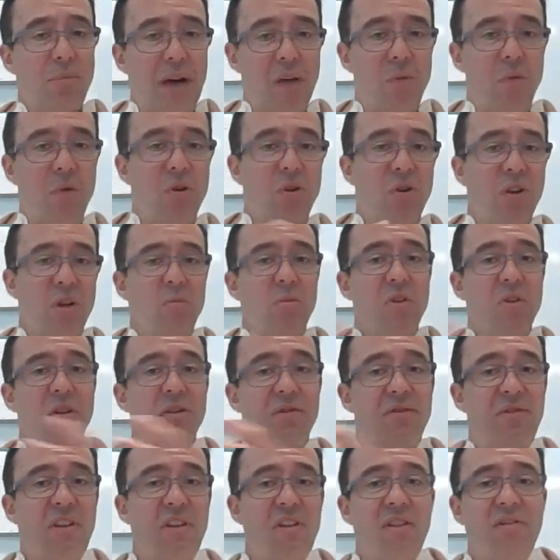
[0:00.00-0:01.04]
backward looking. We are
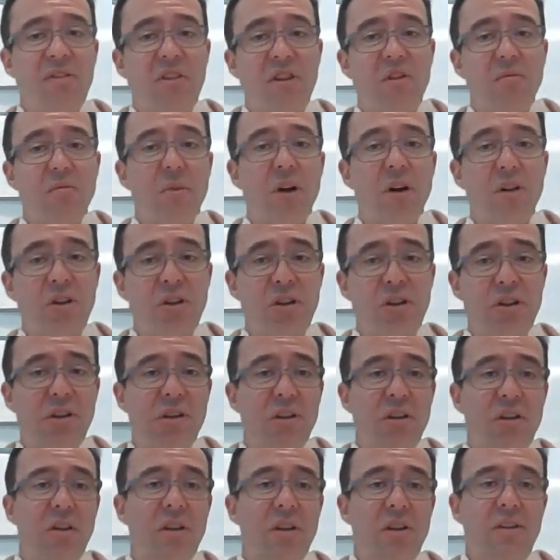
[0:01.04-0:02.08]
very very much
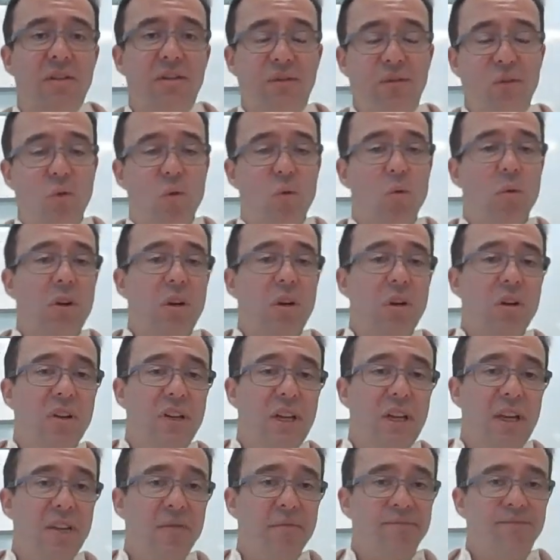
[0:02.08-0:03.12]
forward
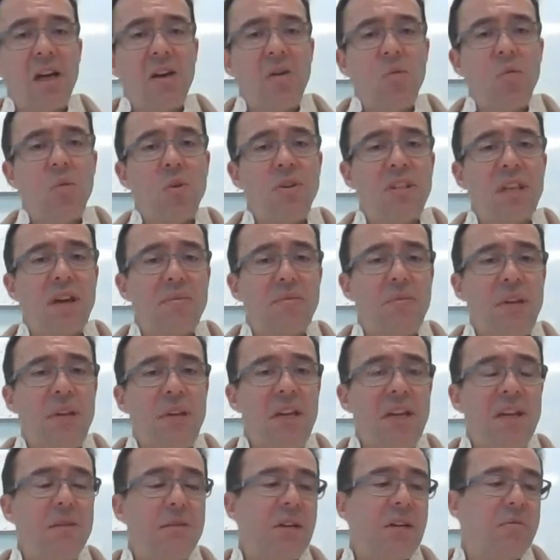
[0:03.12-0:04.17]
looking. What does that
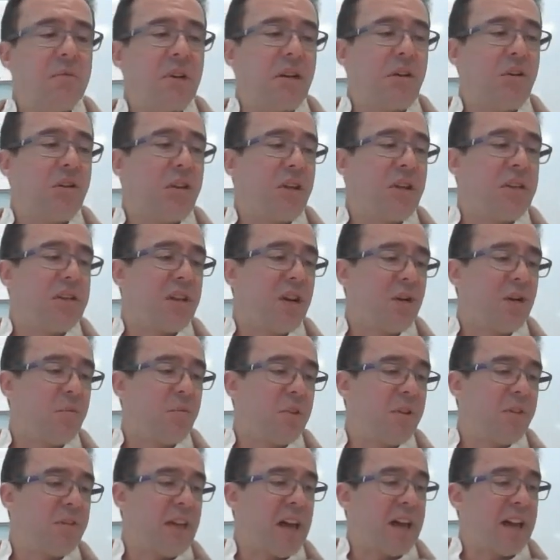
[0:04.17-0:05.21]
mean? I mean, a, a good
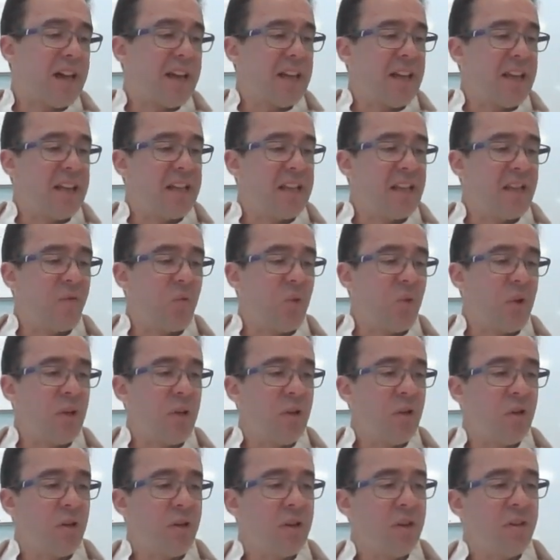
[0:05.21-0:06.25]
example of that is if we
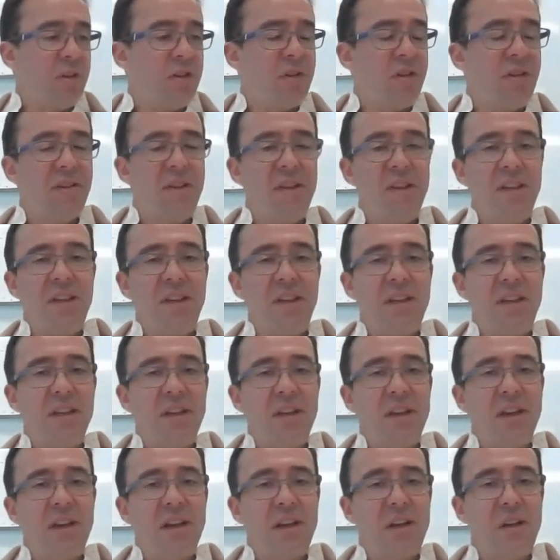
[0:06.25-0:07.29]
look to the
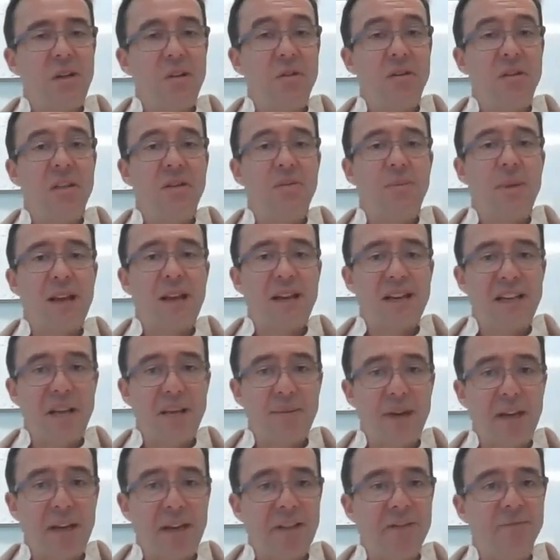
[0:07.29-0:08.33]
uh, look to the
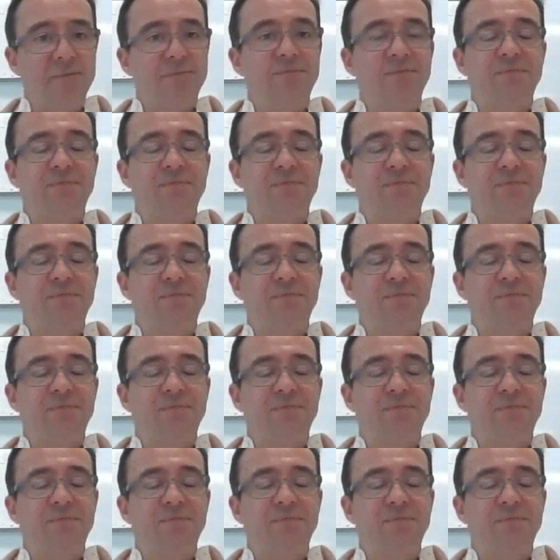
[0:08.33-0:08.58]
pandemic